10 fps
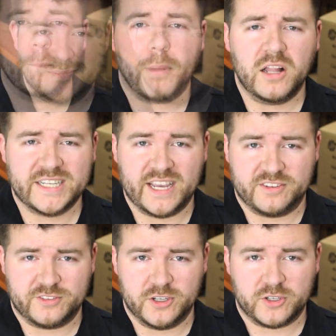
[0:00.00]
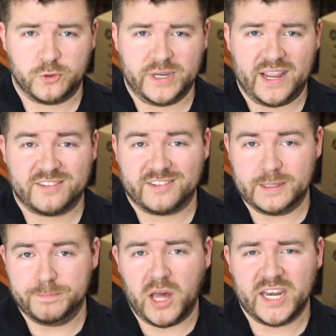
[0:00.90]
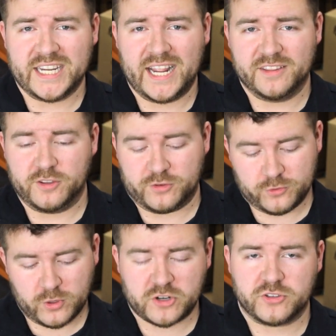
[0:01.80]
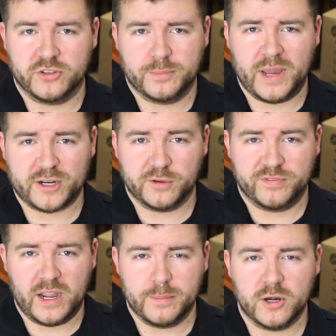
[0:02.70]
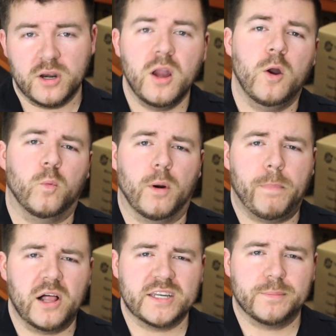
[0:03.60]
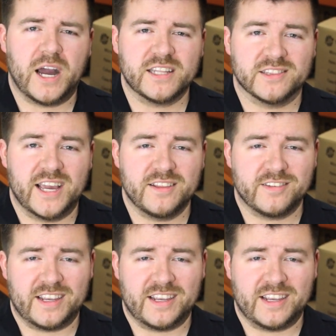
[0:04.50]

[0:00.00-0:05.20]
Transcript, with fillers: Polyester creates the body and the structure of the microfiber, while polyamide lends